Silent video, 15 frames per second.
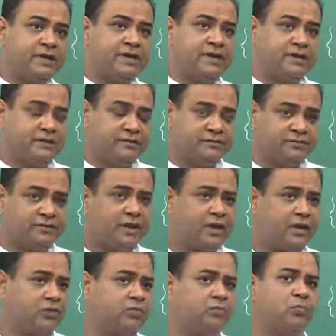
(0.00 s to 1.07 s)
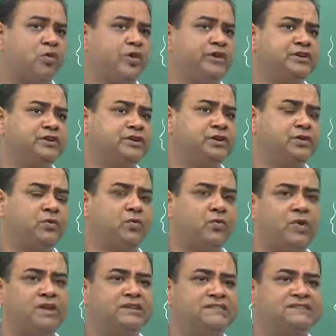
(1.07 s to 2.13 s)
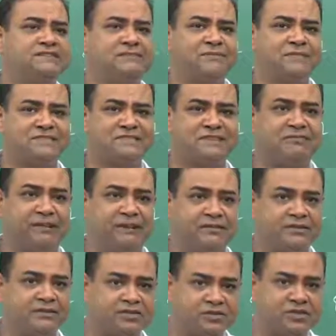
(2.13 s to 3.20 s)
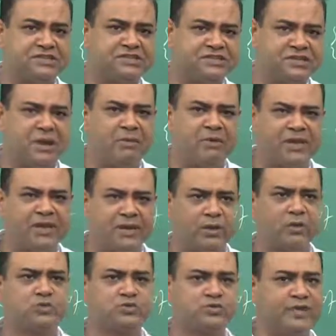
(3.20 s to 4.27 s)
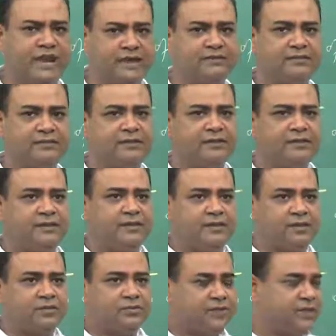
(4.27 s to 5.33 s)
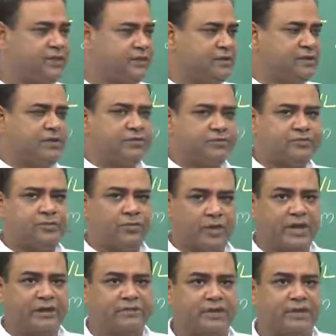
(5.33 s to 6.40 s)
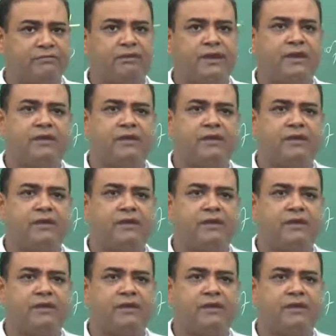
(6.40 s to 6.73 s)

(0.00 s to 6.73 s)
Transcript: is around 0.177. So, it is coming close to that. Okay. So, I think